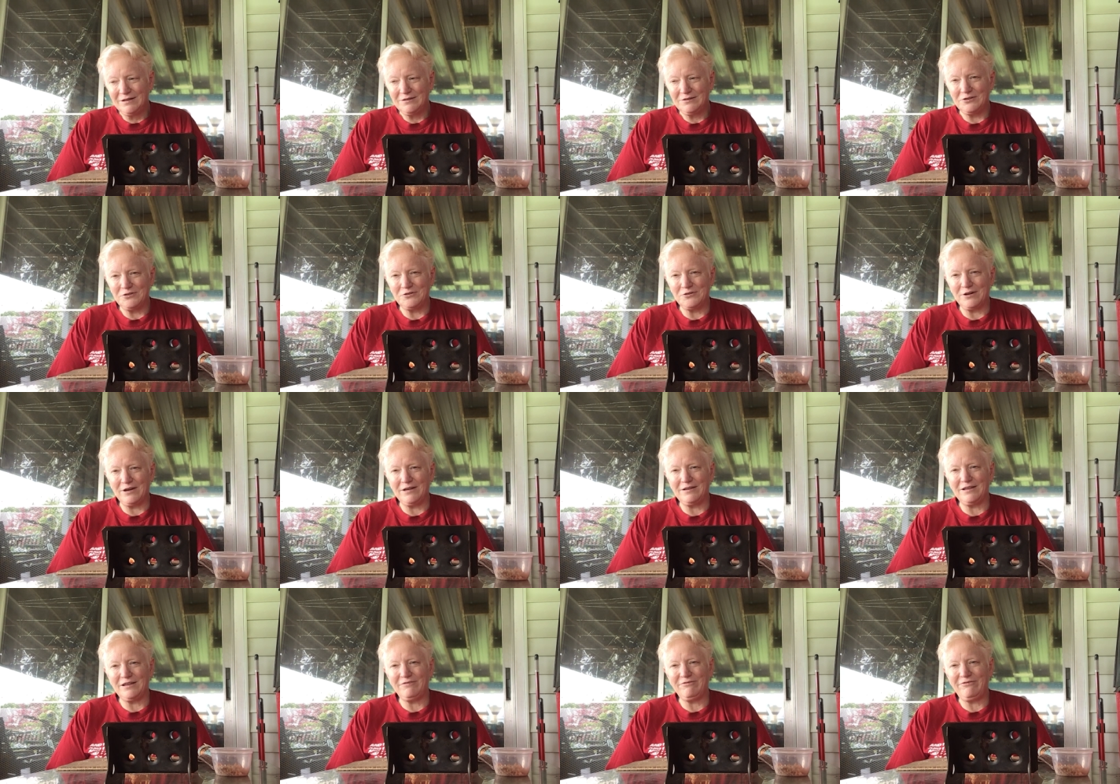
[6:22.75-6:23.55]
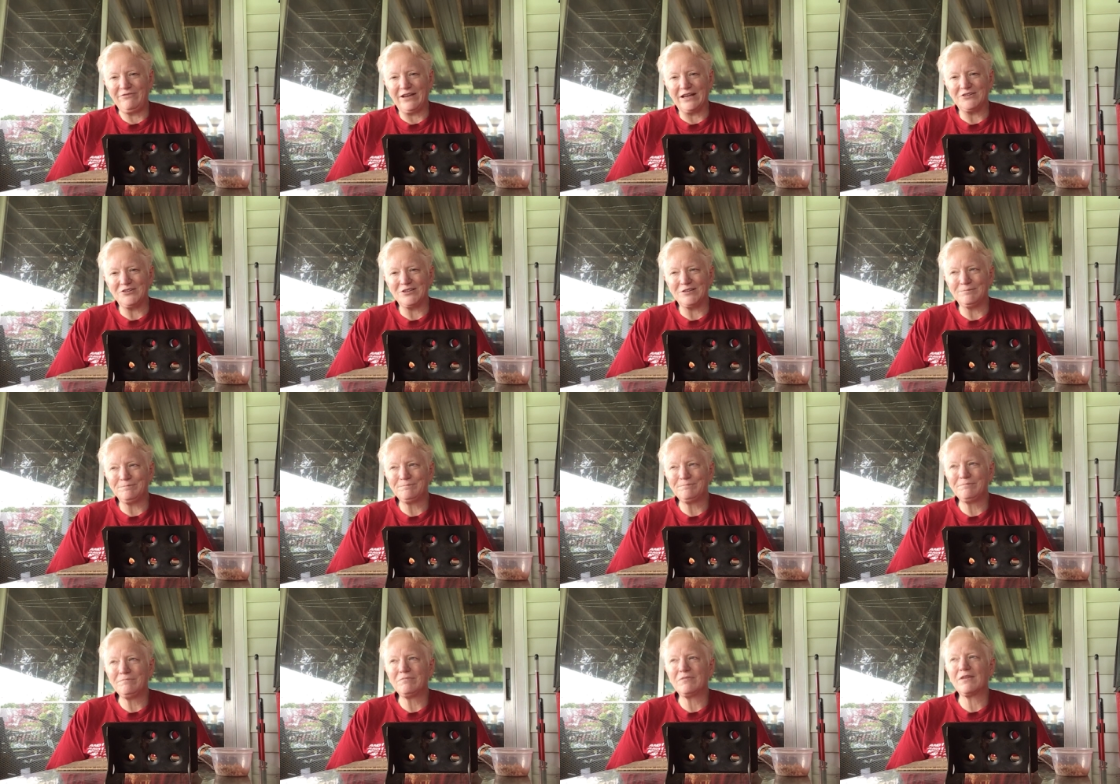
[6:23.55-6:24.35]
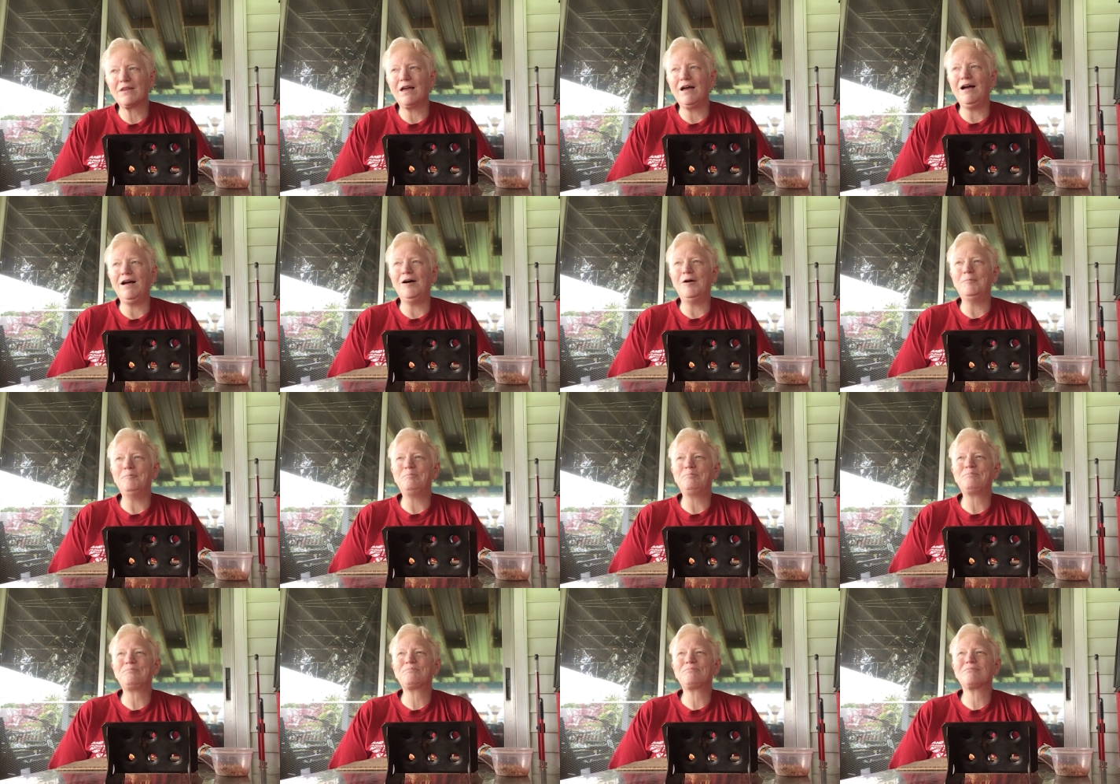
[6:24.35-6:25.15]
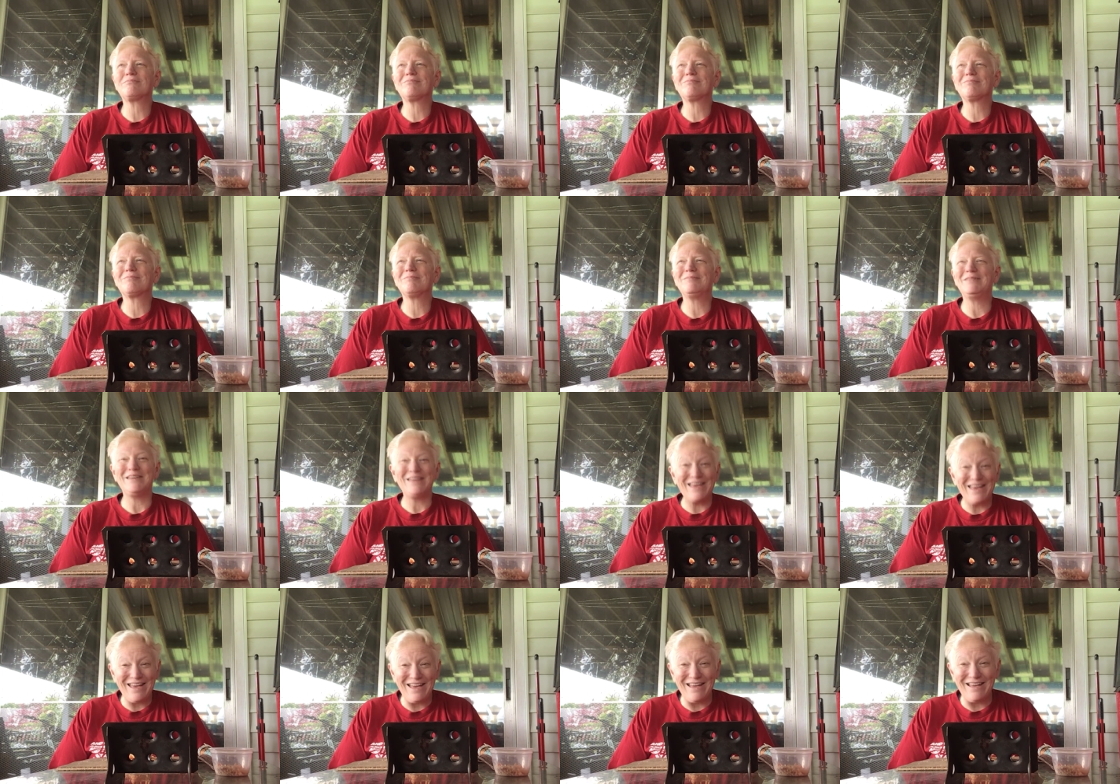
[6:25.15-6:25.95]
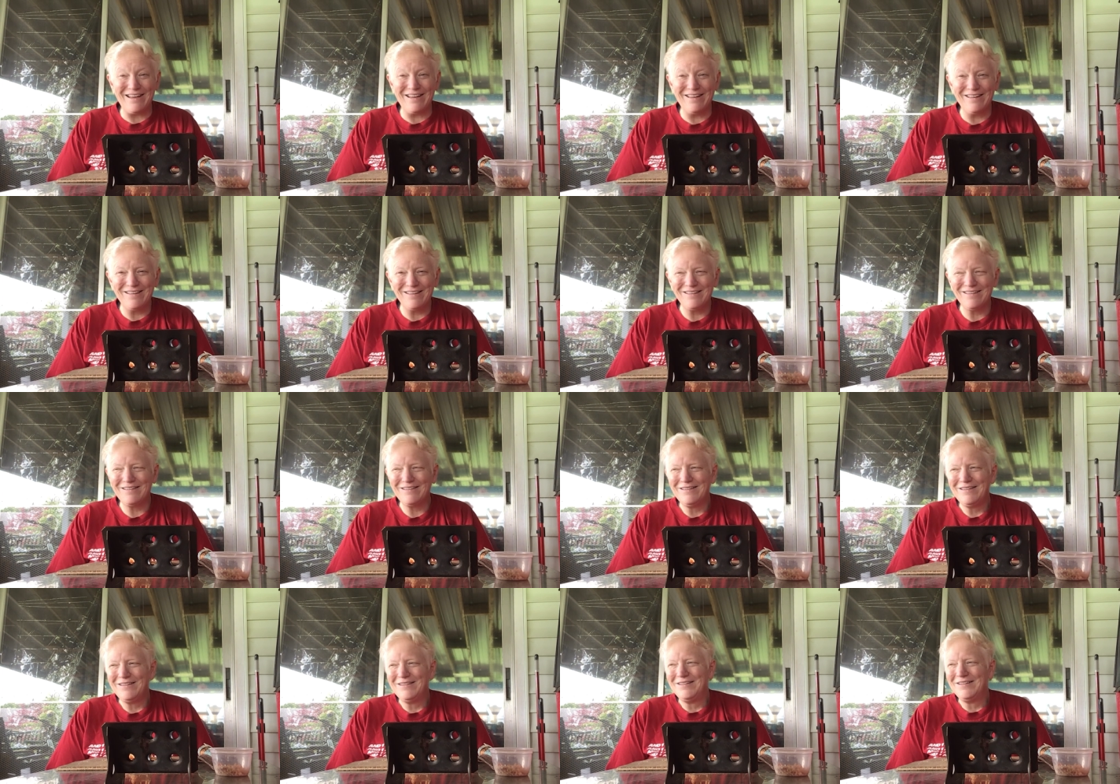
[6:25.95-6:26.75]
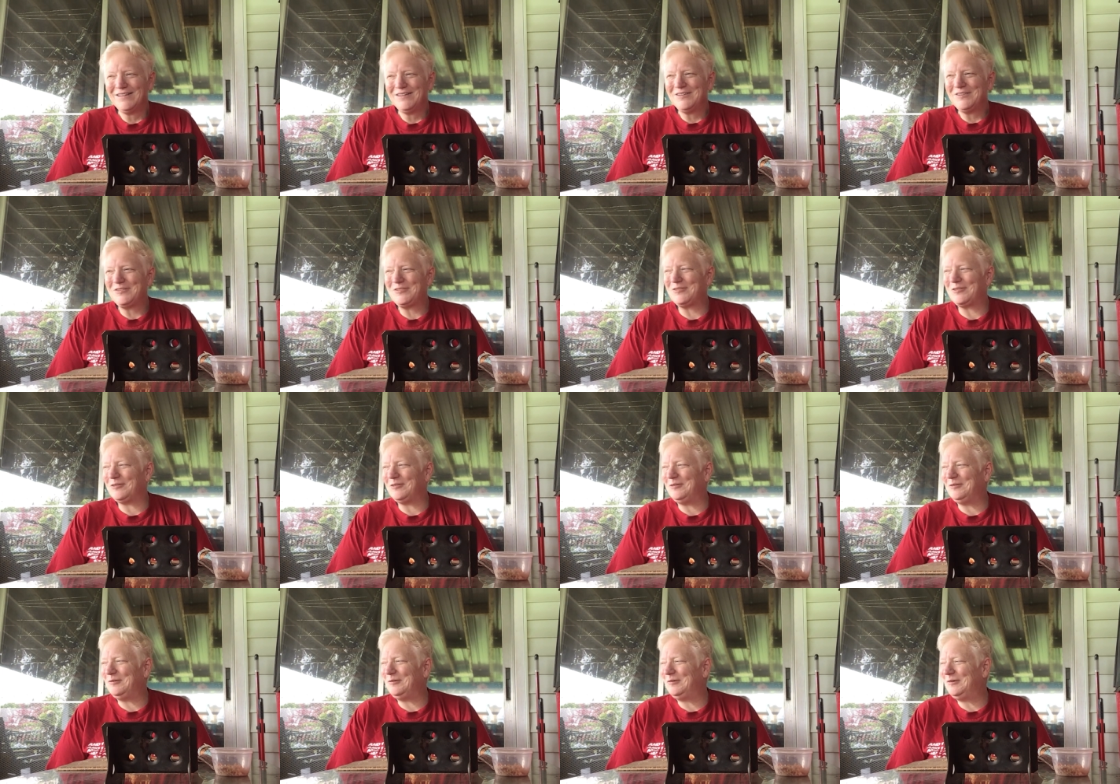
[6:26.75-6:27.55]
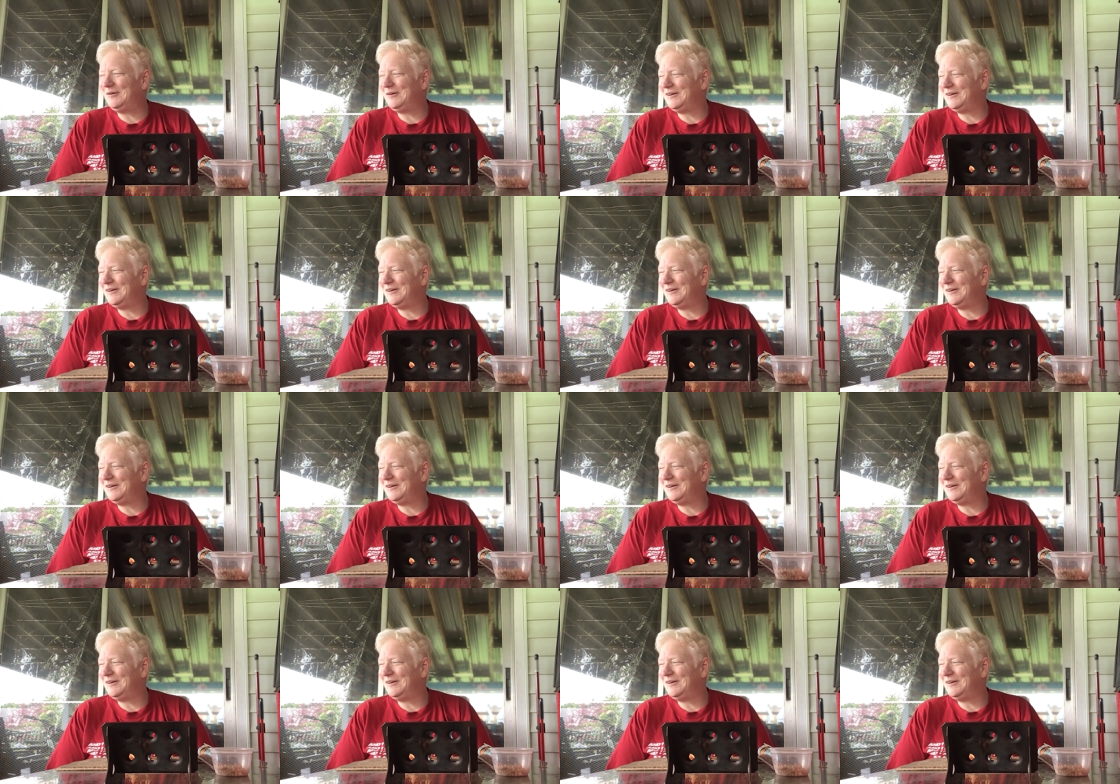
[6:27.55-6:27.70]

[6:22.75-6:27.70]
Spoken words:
to drain the infection. But, yeah. So,